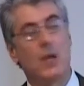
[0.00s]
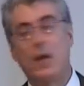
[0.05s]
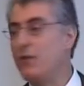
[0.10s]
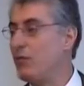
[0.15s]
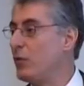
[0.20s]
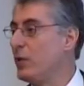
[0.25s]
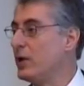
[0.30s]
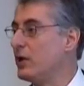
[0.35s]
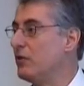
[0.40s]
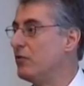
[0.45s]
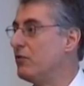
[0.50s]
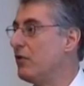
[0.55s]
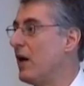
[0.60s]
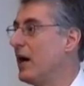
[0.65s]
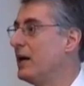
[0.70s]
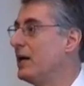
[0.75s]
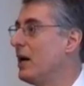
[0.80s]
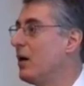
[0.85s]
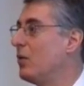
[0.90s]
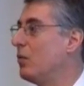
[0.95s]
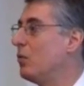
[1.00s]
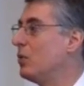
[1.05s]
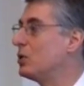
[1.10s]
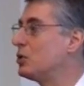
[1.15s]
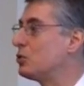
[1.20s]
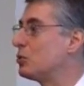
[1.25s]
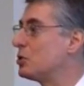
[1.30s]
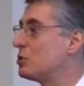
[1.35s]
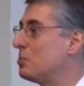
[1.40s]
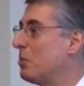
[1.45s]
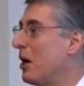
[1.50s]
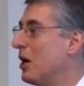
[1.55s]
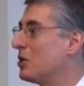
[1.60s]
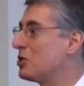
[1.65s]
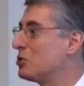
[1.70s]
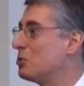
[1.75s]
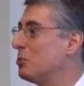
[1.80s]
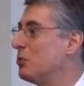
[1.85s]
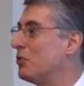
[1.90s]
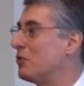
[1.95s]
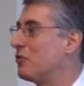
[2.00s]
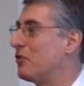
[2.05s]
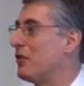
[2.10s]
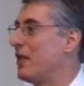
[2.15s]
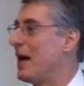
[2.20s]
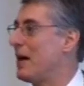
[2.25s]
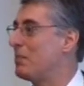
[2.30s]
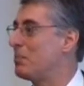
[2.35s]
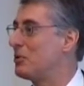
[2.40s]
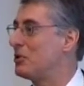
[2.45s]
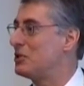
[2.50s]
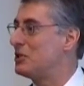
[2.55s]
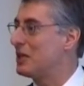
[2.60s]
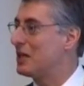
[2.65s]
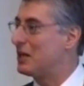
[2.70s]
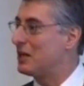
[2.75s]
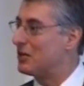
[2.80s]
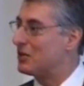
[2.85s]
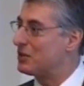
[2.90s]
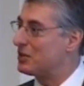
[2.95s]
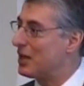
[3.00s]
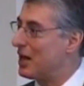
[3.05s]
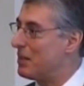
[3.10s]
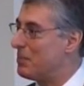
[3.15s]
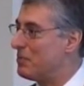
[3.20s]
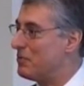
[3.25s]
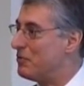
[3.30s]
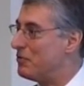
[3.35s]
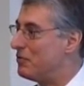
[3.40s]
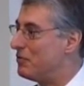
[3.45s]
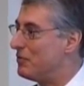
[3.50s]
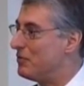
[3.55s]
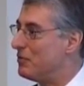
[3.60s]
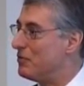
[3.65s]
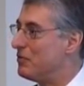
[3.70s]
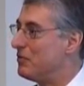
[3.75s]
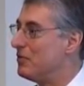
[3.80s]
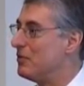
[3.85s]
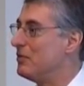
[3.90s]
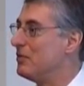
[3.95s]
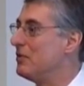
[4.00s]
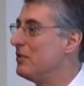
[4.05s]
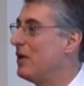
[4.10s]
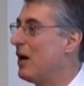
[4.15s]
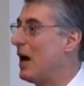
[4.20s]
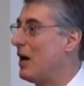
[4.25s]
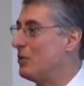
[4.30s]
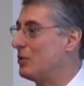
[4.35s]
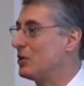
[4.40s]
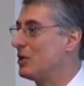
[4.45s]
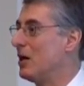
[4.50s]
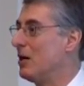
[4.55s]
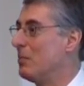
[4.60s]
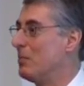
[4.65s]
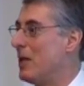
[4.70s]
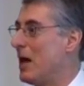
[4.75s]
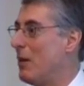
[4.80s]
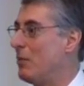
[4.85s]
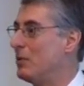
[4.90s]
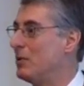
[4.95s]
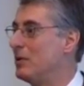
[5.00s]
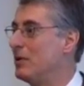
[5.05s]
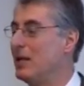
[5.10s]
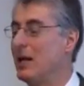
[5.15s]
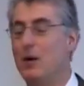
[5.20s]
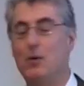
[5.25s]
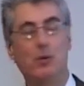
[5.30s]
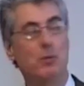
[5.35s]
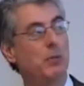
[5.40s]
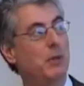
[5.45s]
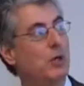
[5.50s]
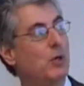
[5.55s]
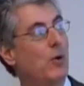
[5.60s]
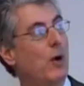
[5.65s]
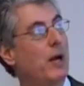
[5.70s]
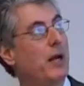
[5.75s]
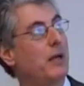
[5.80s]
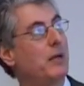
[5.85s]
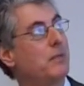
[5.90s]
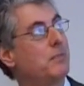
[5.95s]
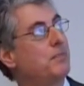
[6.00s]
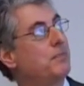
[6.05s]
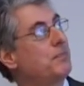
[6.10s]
if we could find out what's responsible for that particular type of outcome, that would be great.